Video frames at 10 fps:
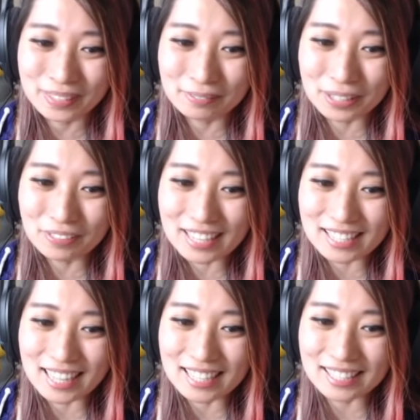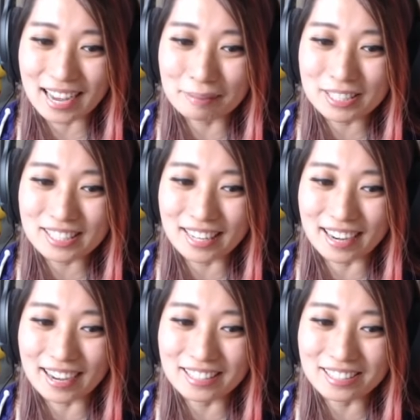Viv has less diamonds than
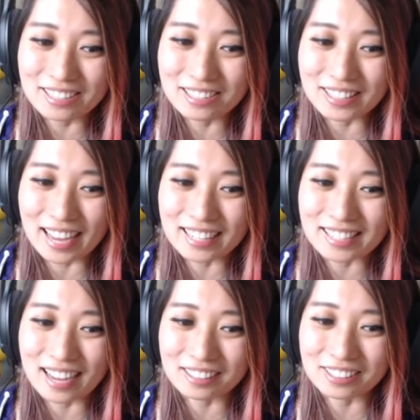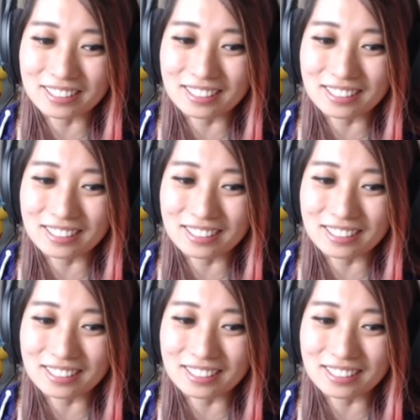I do. That is not good. Uh,